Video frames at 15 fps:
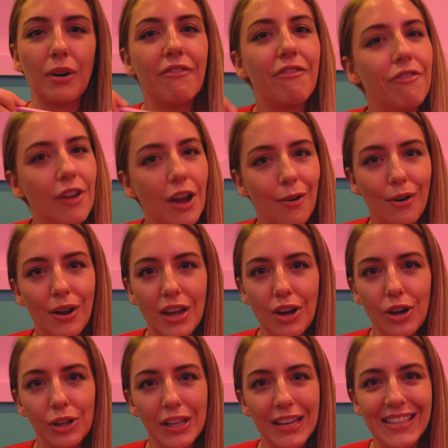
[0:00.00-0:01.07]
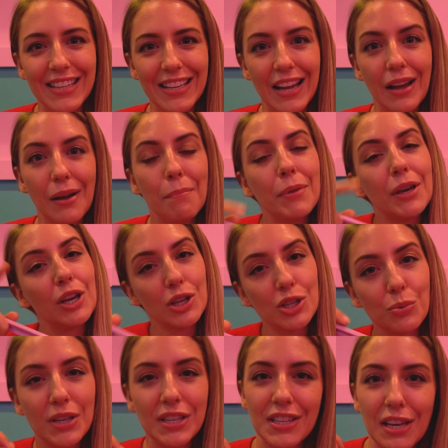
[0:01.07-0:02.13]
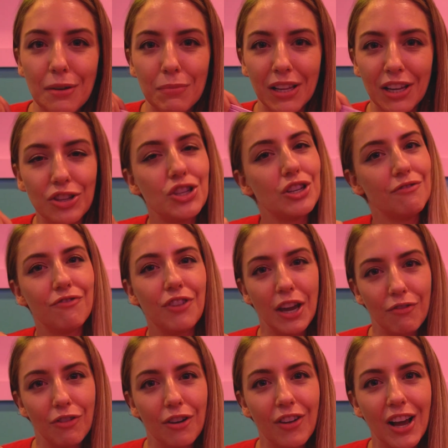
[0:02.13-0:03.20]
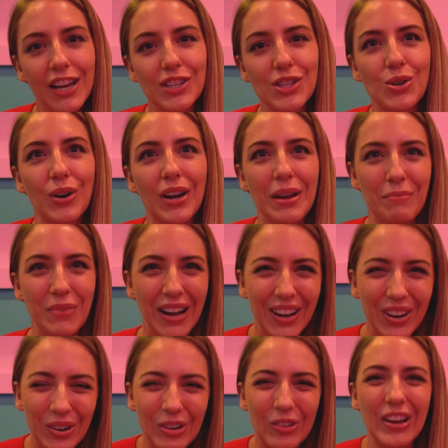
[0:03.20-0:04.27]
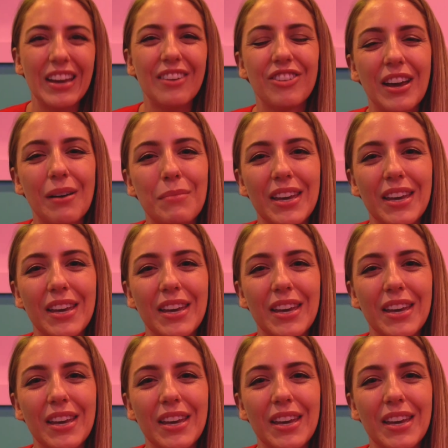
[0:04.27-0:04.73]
a very early dinner, because we skipped lunch in favour of ice cream, we have come